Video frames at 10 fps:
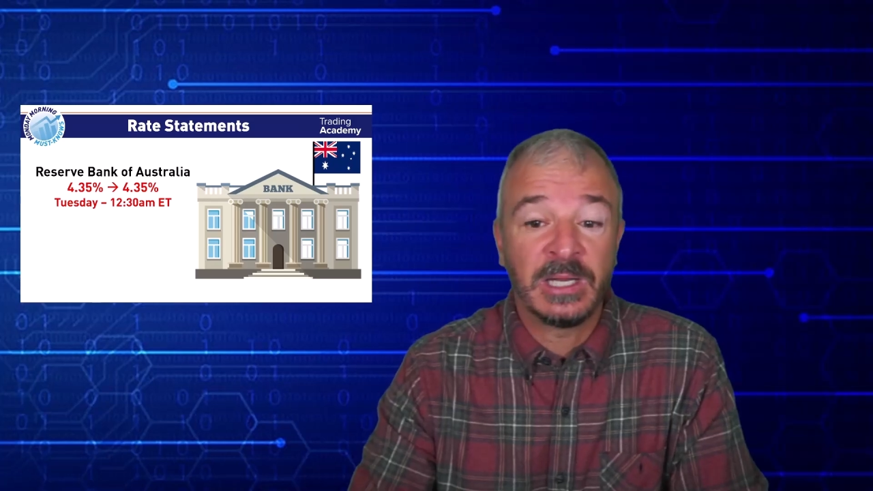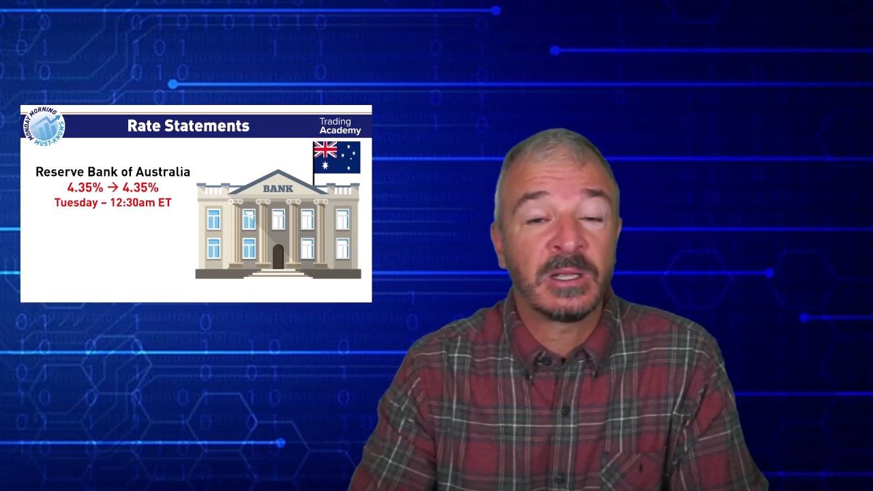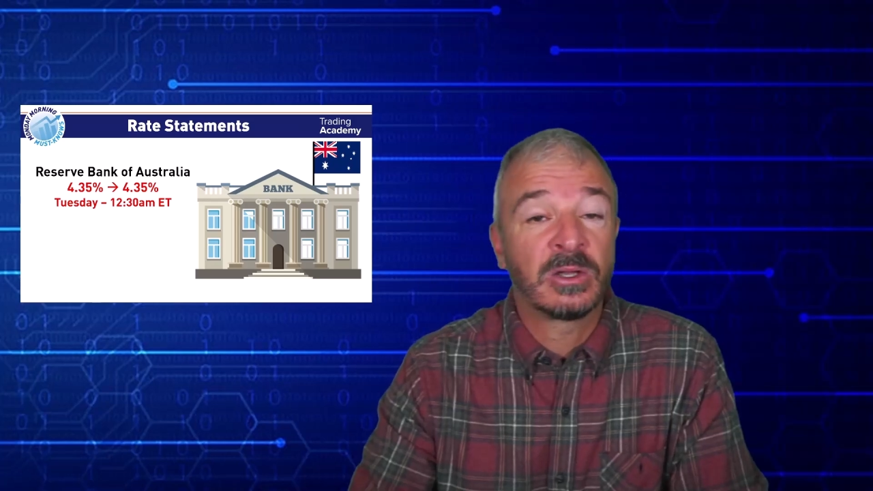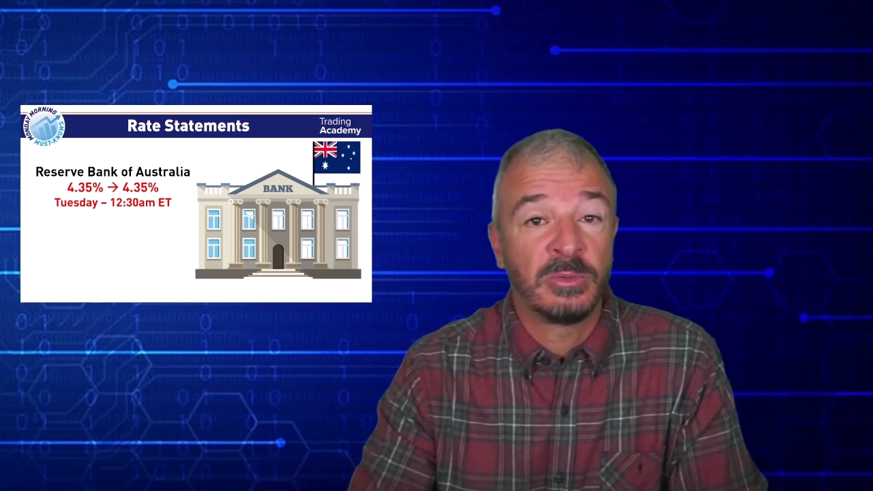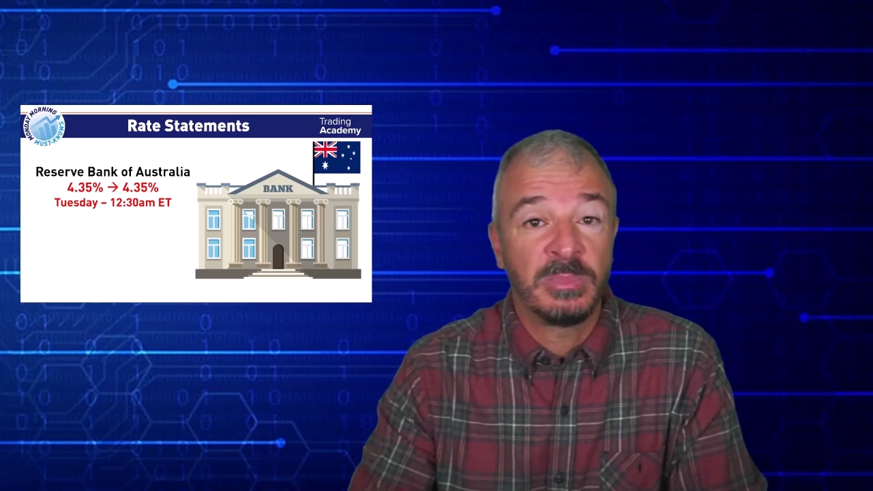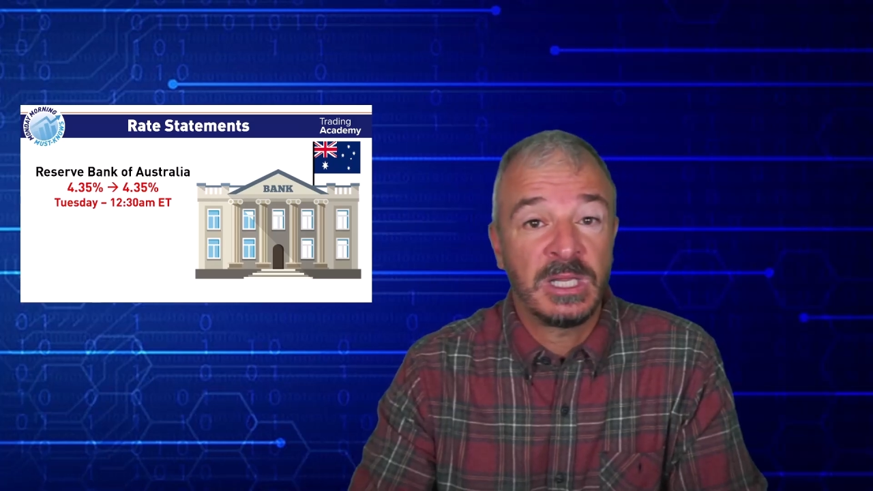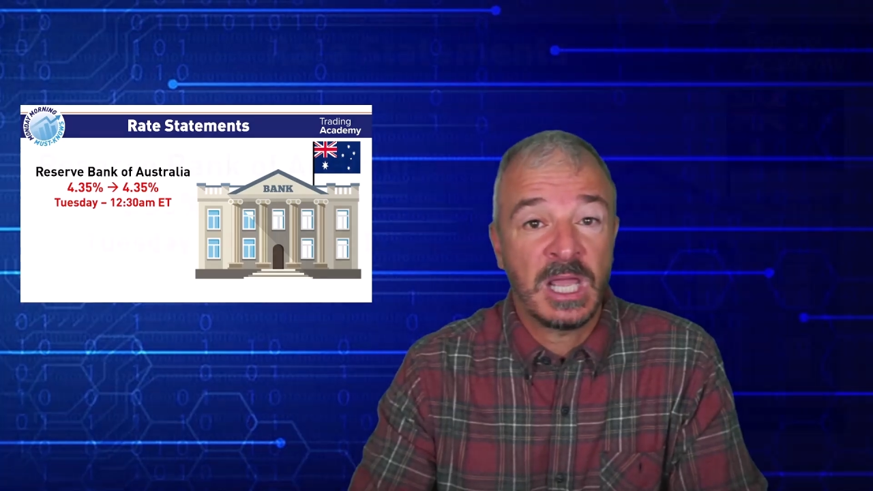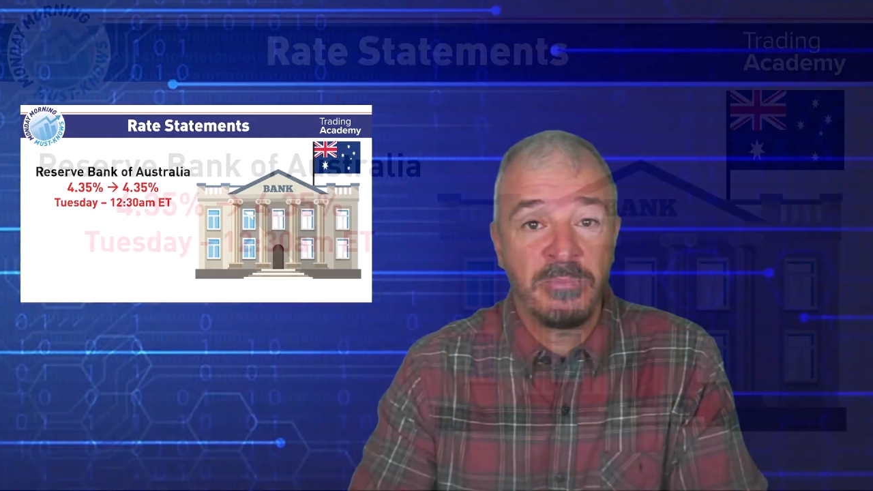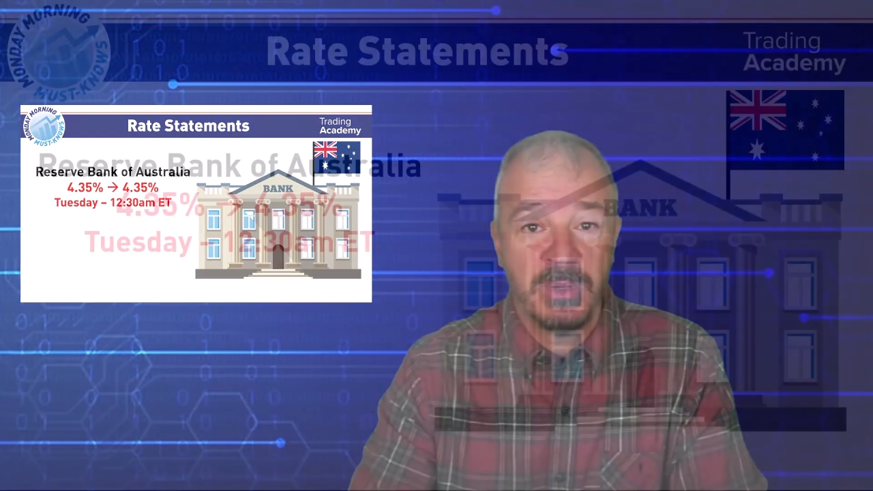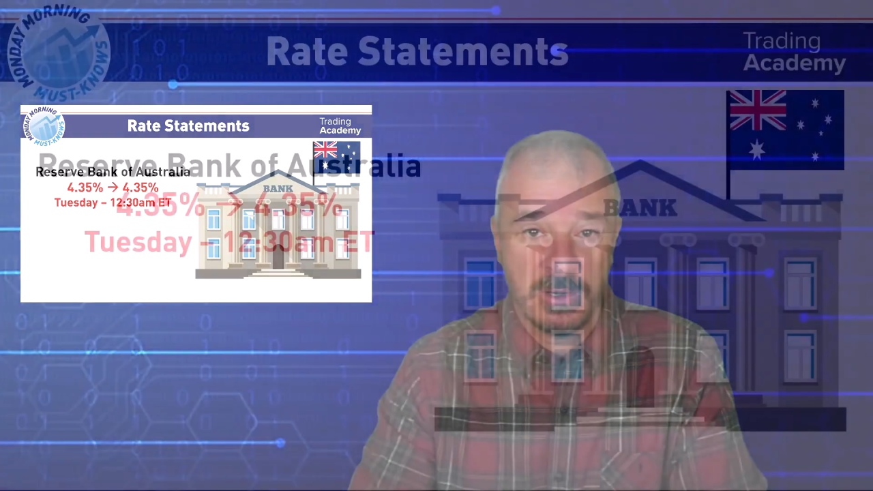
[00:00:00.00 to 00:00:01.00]
and it could be
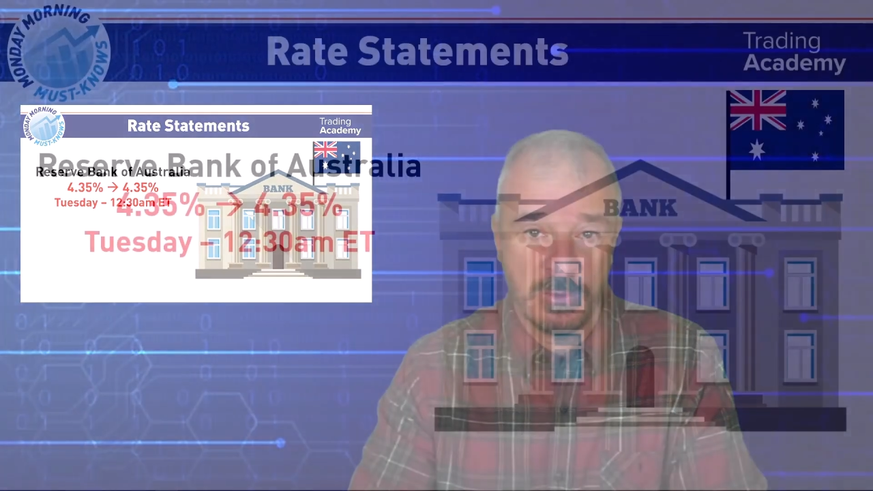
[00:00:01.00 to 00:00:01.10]
a big